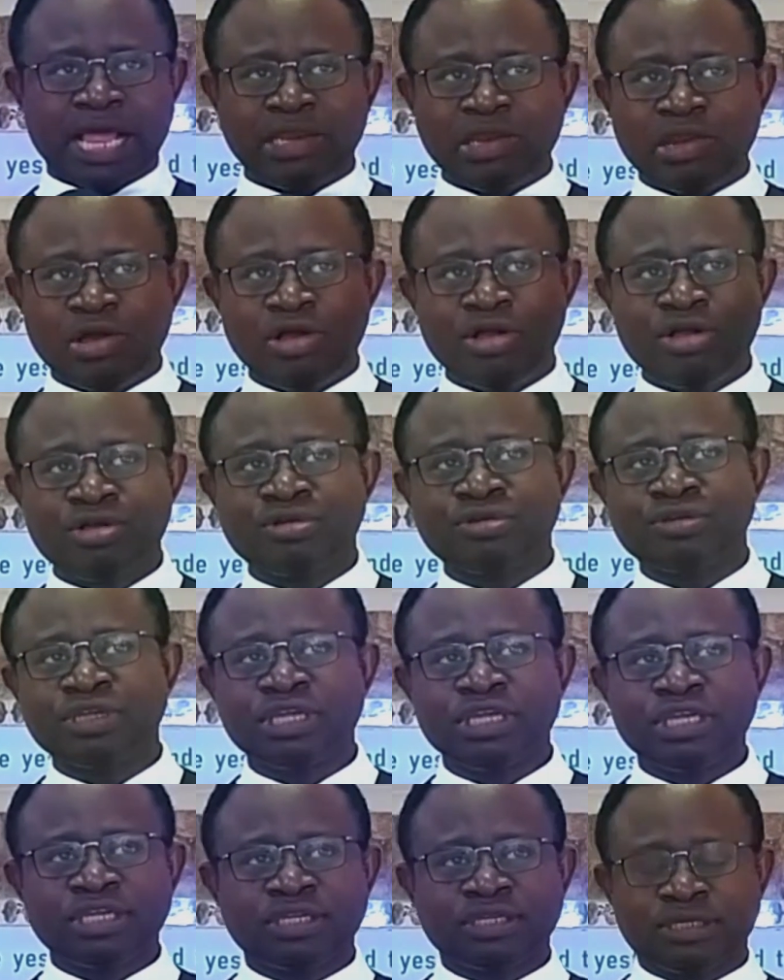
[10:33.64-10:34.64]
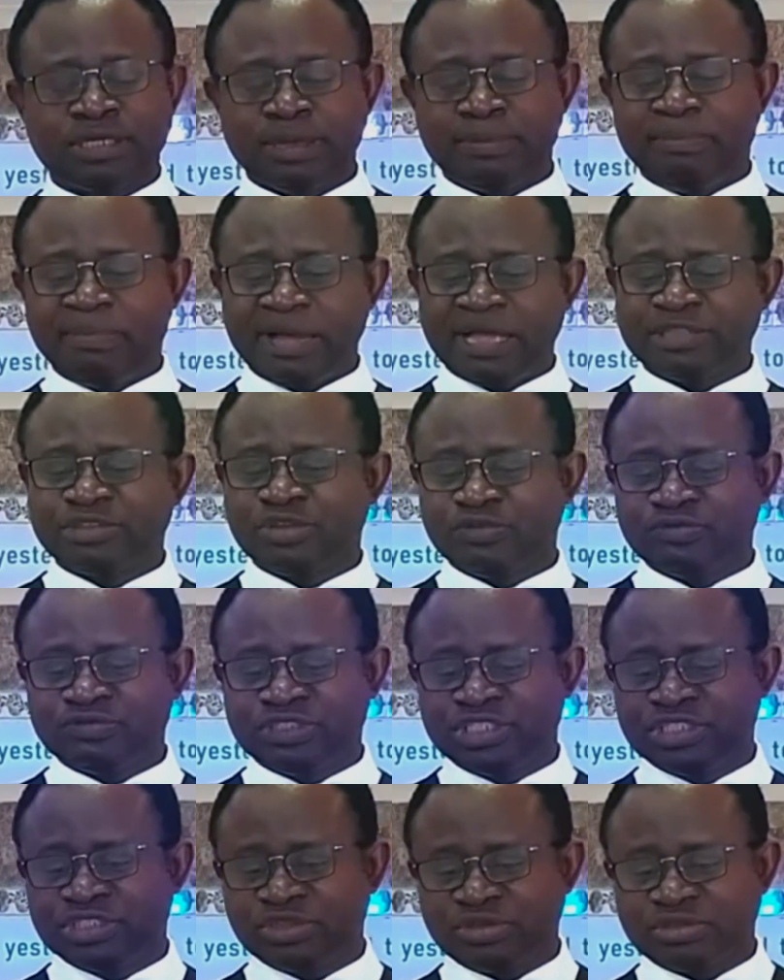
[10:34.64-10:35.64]
along the path
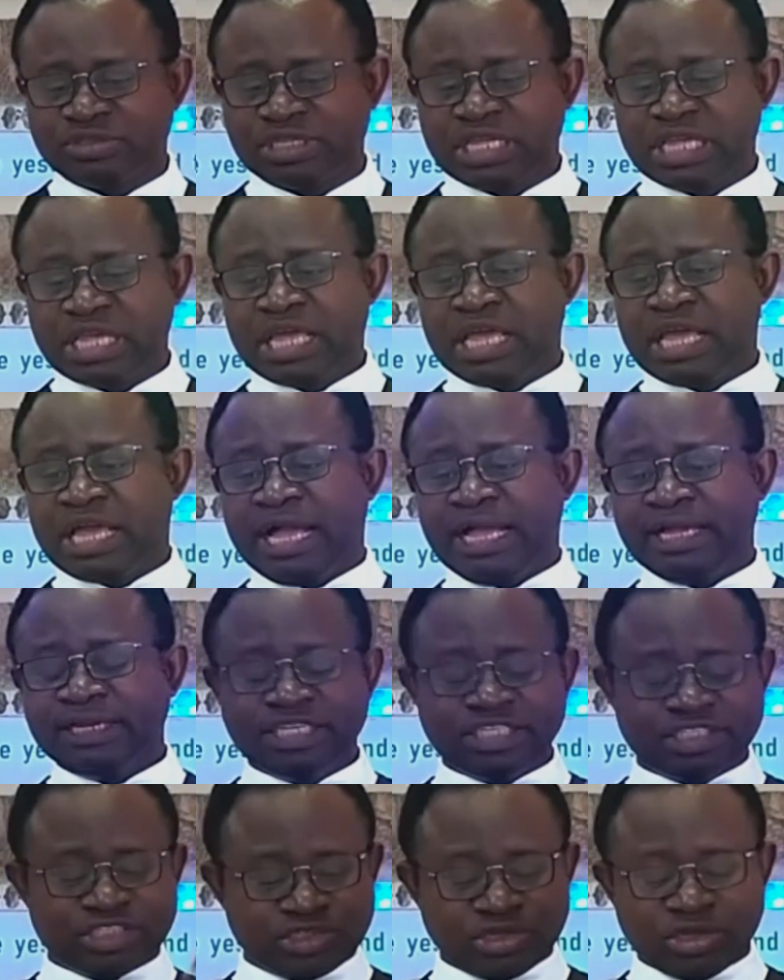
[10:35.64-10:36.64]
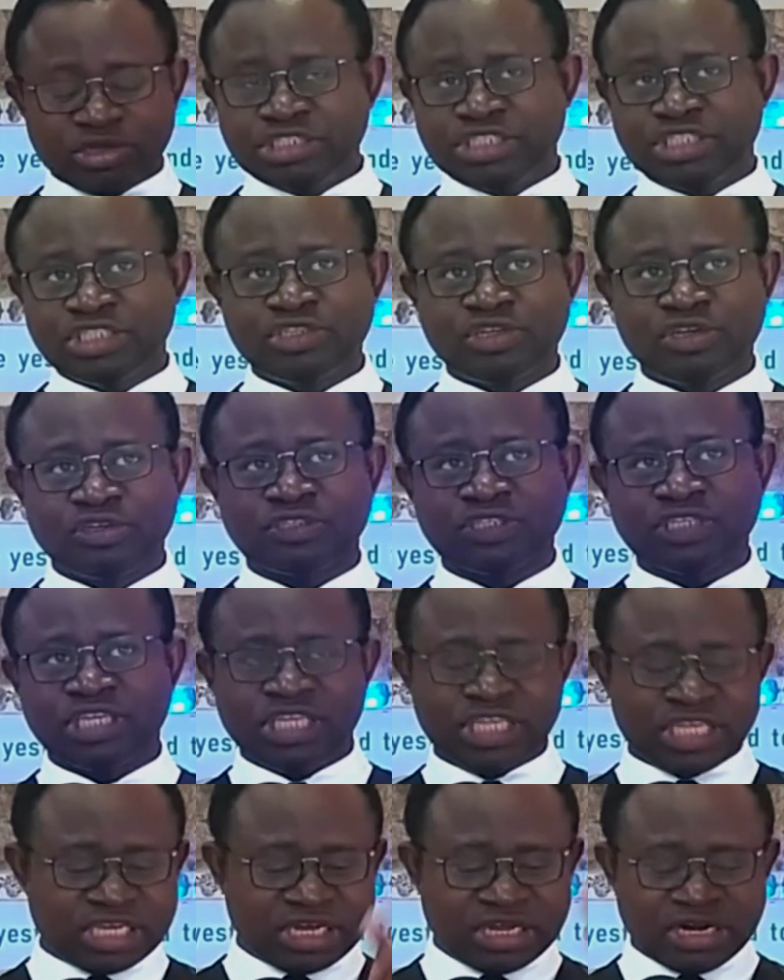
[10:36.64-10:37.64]
of Jesus. And he saw Jesus.
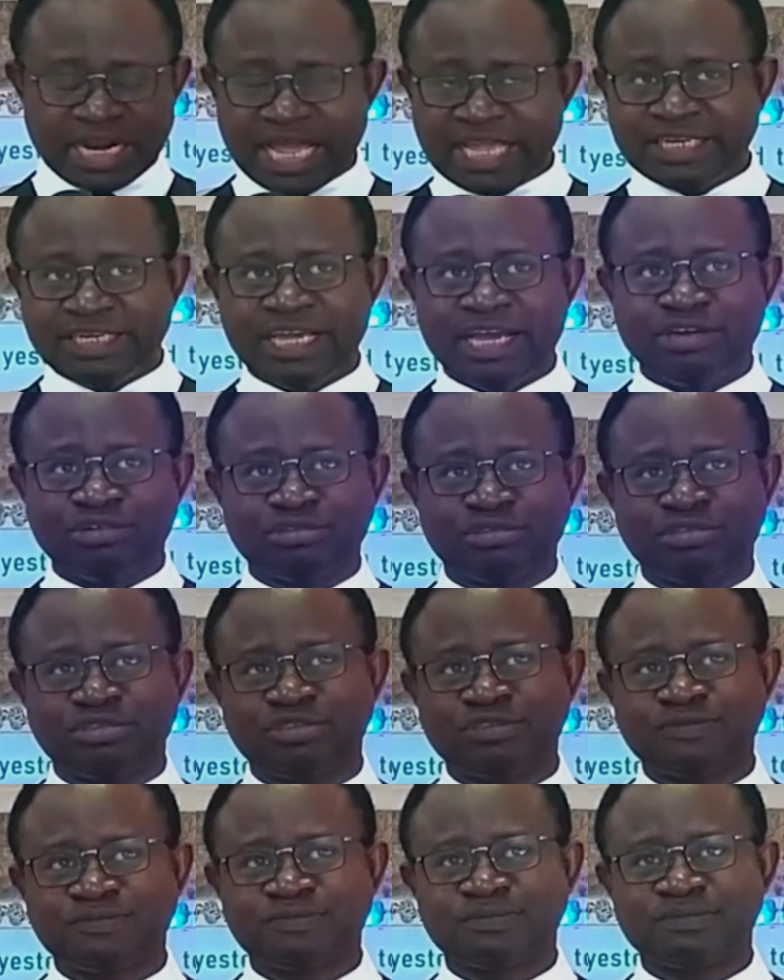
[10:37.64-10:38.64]
He cried out.